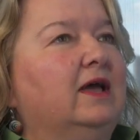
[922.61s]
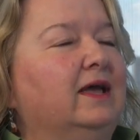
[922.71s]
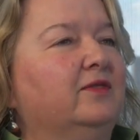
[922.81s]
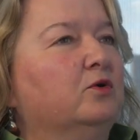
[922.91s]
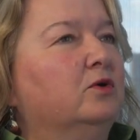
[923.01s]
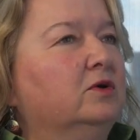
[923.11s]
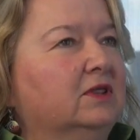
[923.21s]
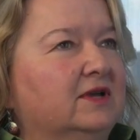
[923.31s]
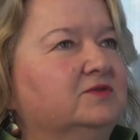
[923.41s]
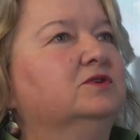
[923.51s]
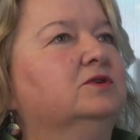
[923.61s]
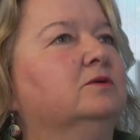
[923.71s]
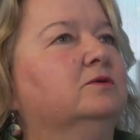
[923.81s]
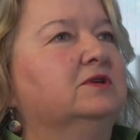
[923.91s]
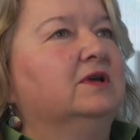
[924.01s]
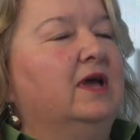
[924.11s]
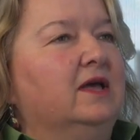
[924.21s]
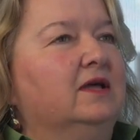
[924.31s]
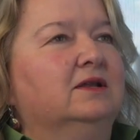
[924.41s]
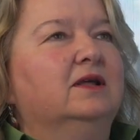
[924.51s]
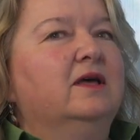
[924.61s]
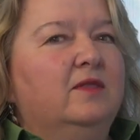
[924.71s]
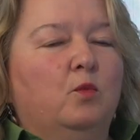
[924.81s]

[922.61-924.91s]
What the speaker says: and they're good listeners, and